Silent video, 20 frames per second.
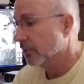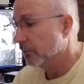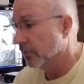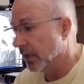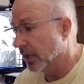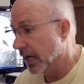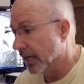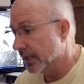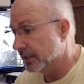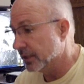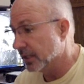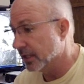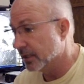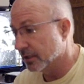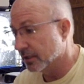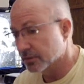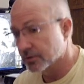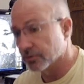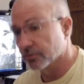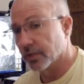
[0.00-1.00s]
But I
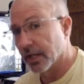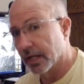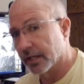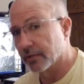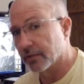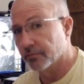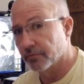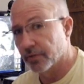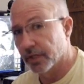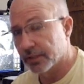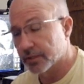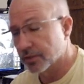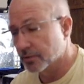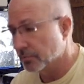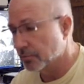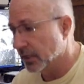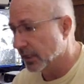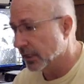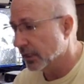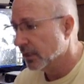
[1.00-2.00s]
did, and so that
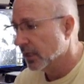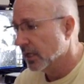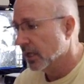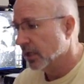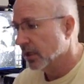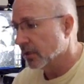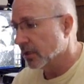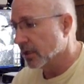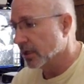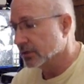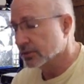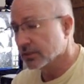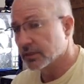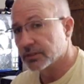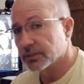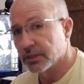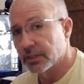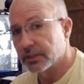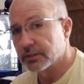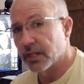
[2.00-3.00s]
convicted me, caused
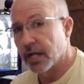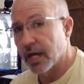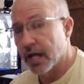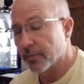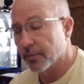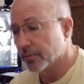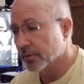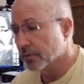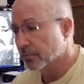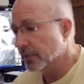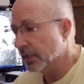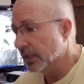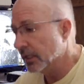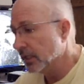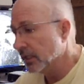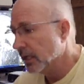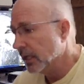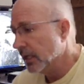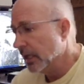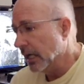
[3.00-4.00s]
these things to happen to
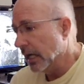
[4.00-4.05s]
me.